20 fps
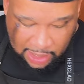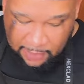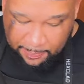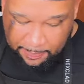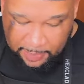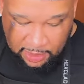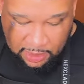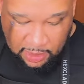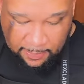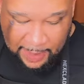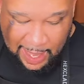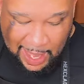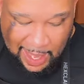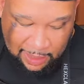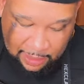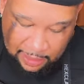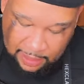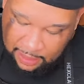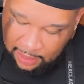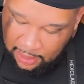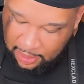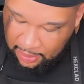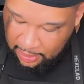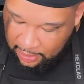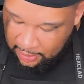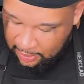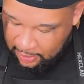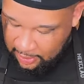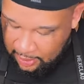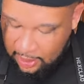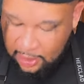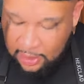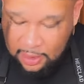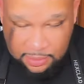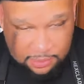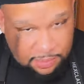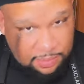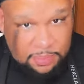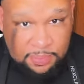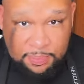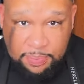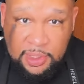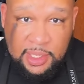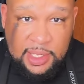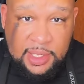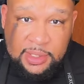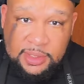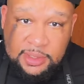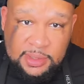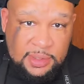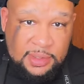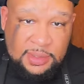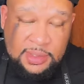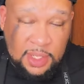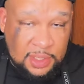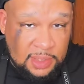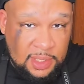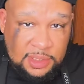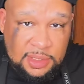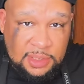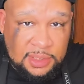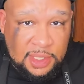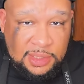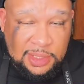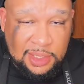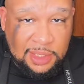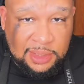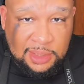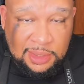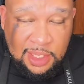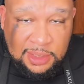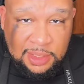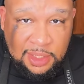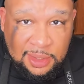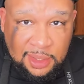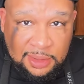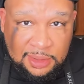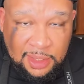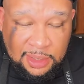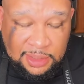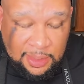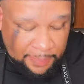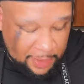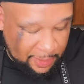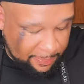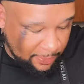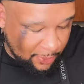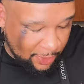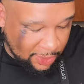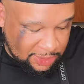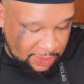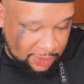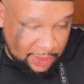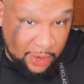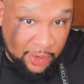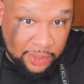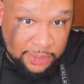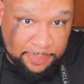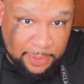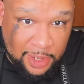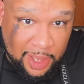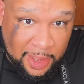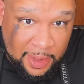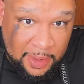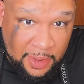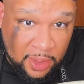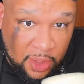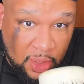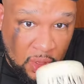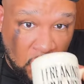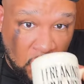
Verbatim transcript: trying to big your back, please, just, just let, let, let the big boys and girls play.